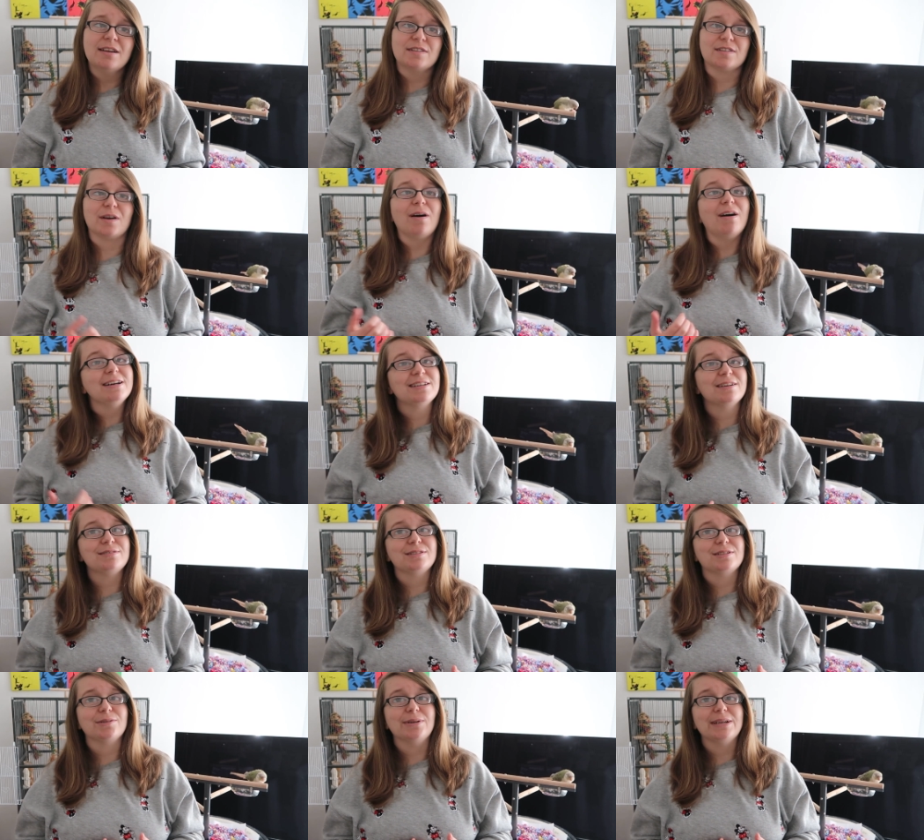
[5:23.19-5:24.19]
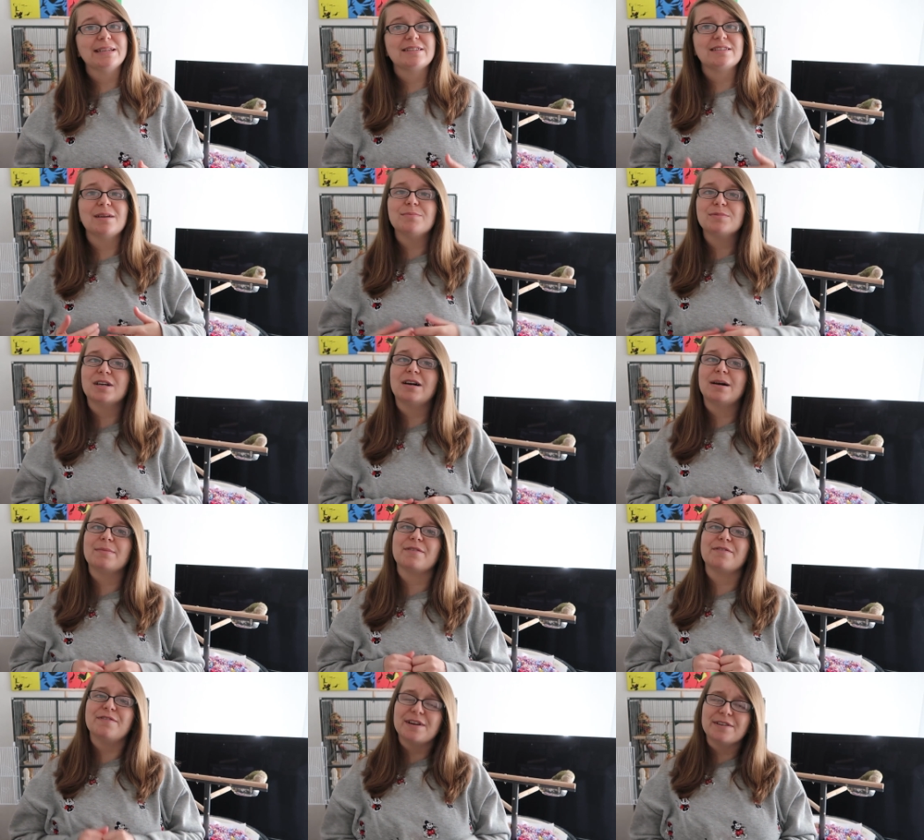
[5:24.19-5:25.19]
So I don't do it.
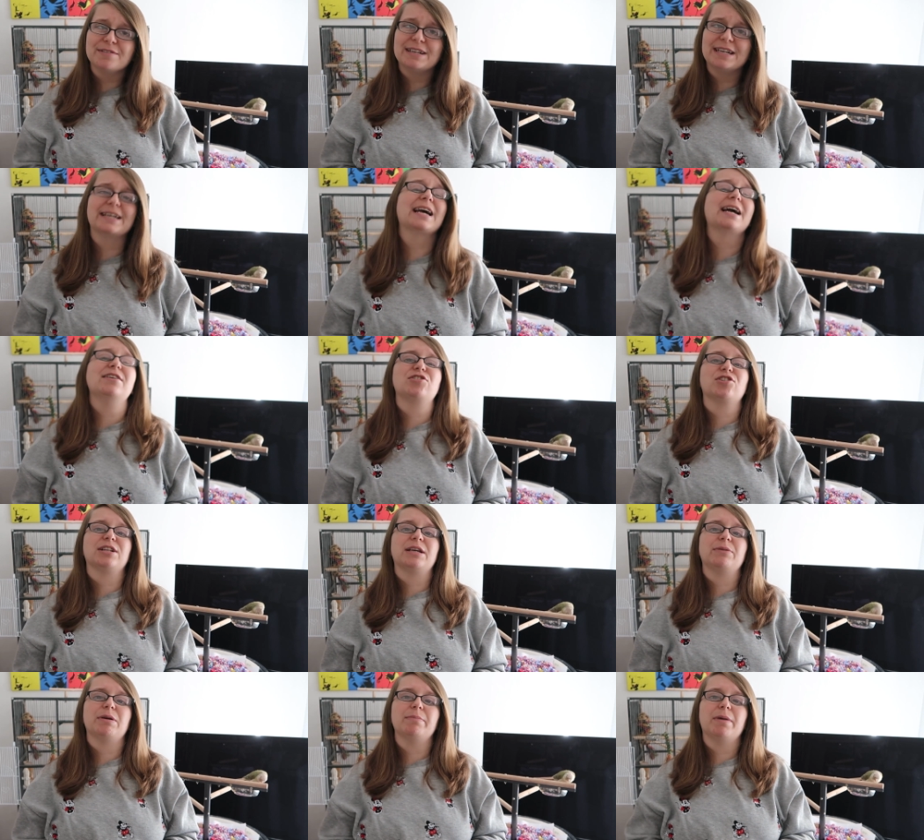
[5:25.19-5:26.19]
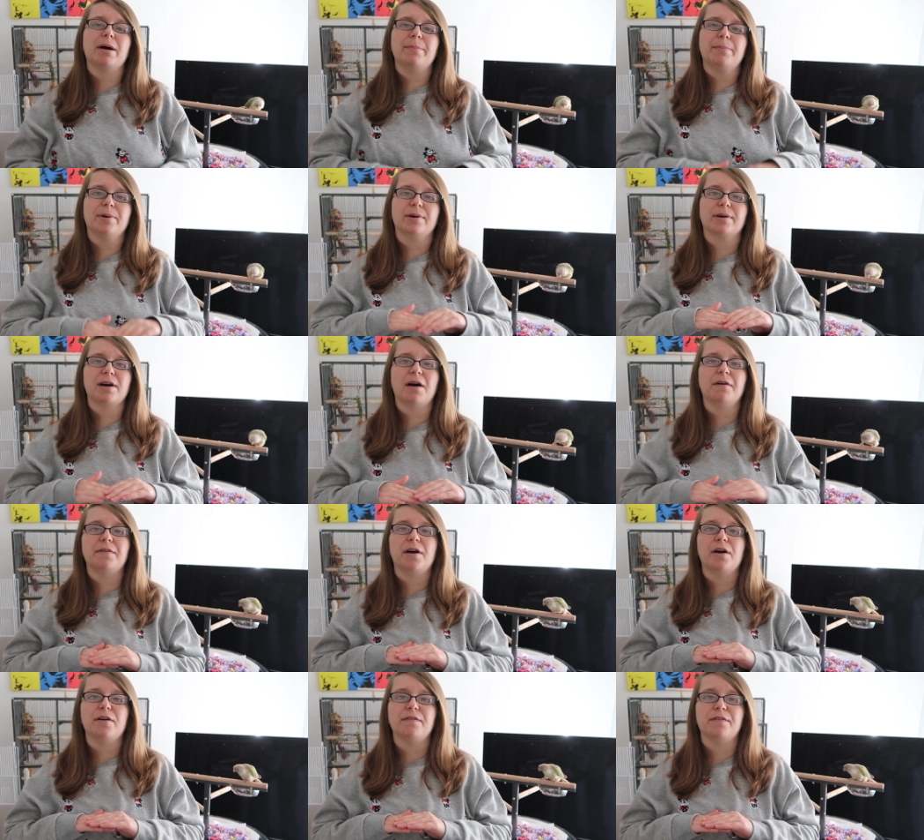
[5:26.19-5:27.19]
Sometimes, very occasionally, we might put a cover
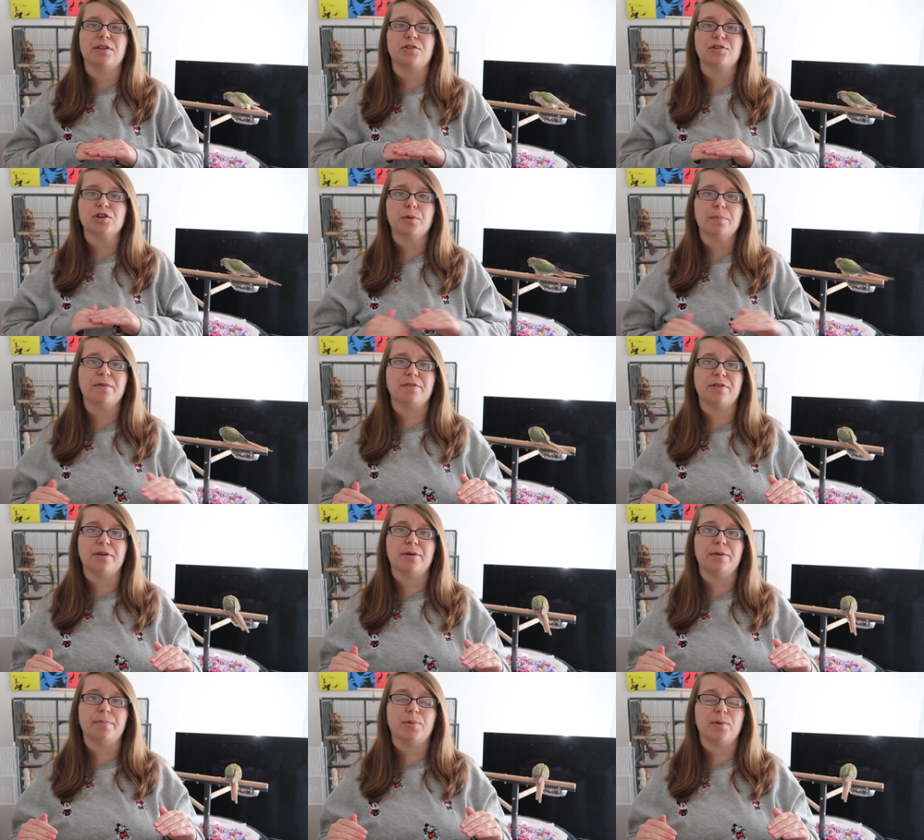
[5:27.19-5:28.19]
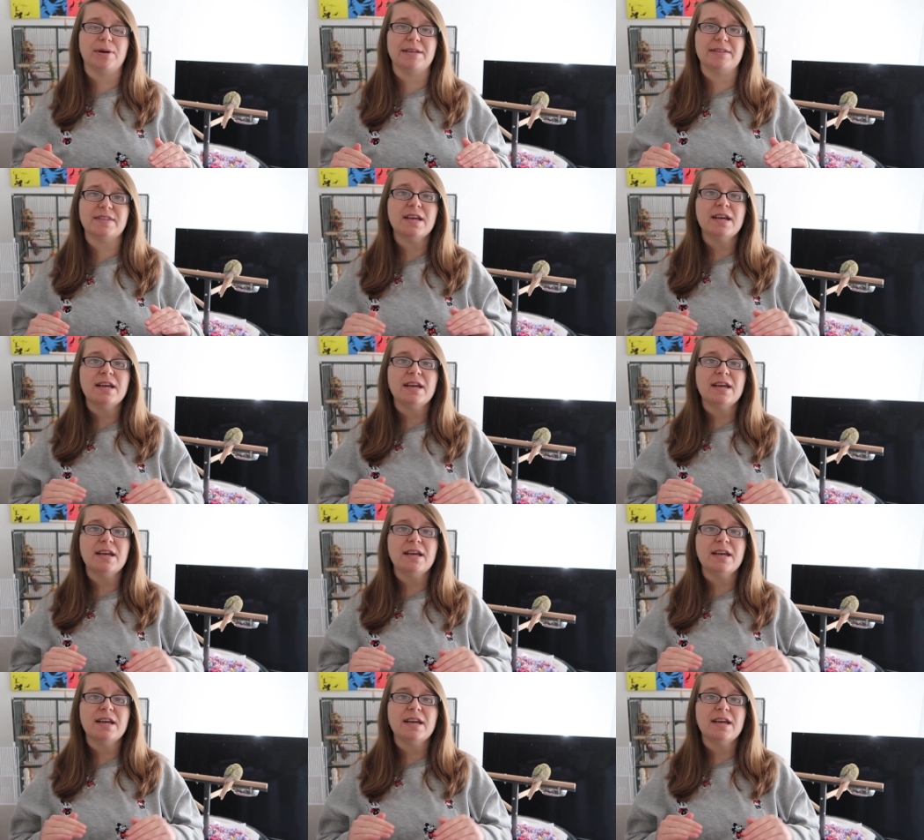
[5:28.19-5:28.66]
over the top of the boys